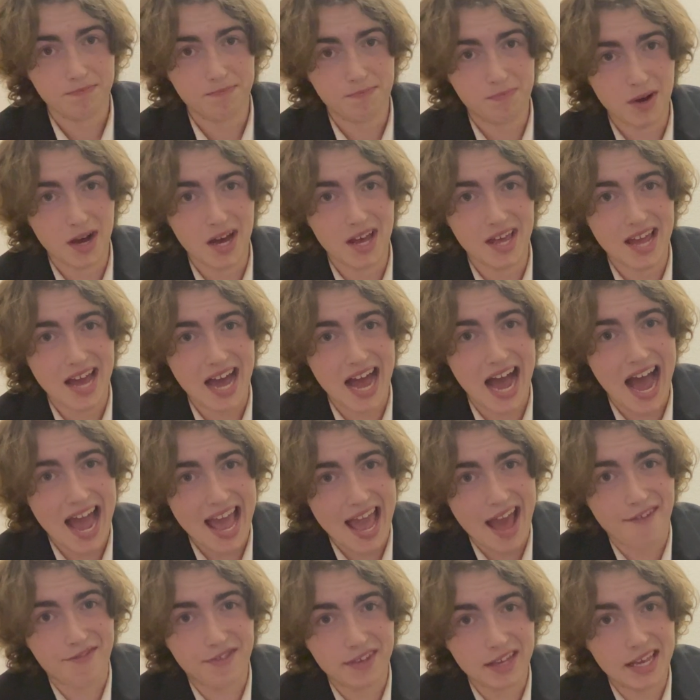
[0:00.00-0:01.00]
But I
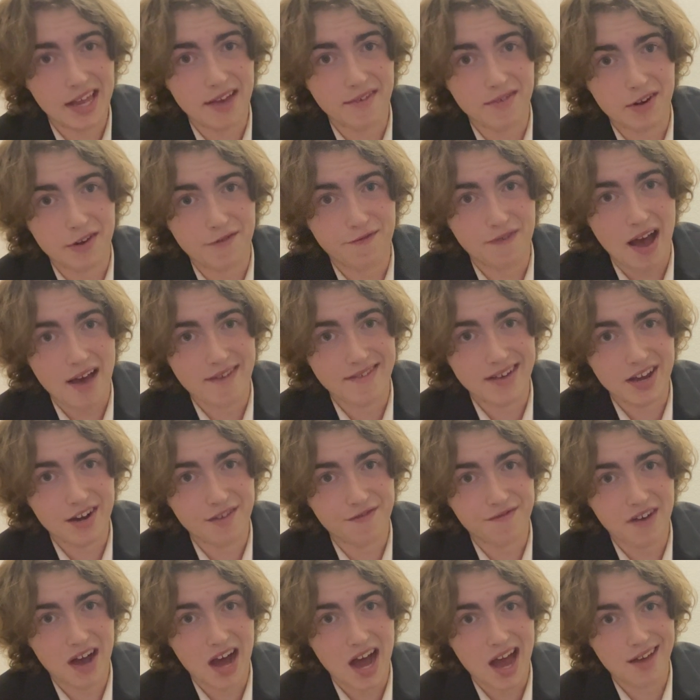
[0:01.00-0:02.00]
have to give it a 5 out of
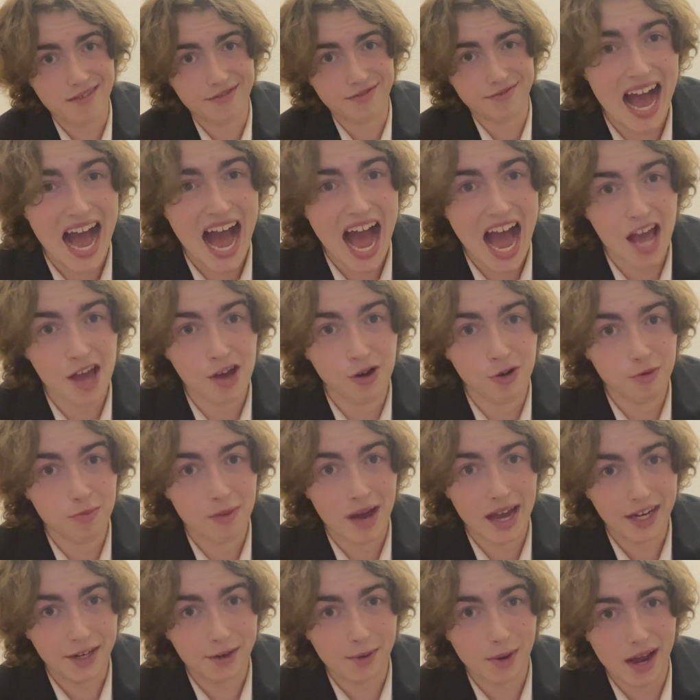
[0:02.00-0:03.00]
5. I own
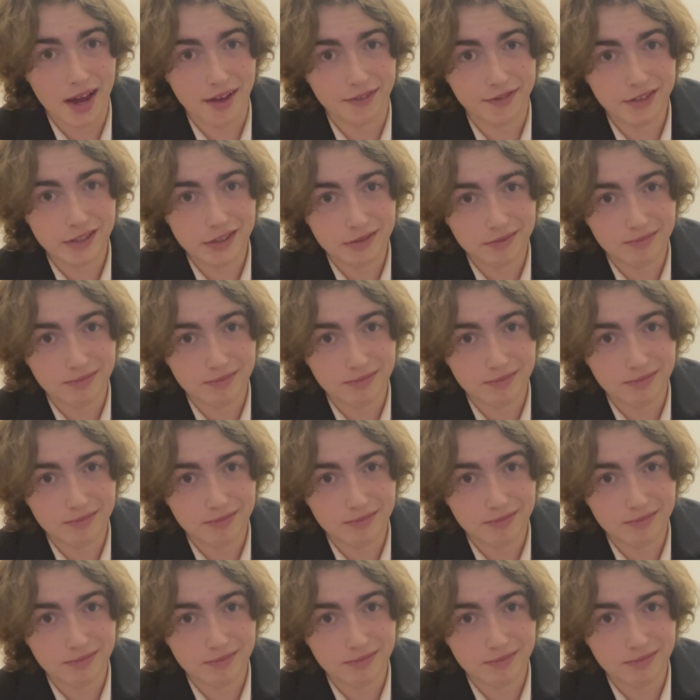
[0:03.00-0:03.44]
Minecraft.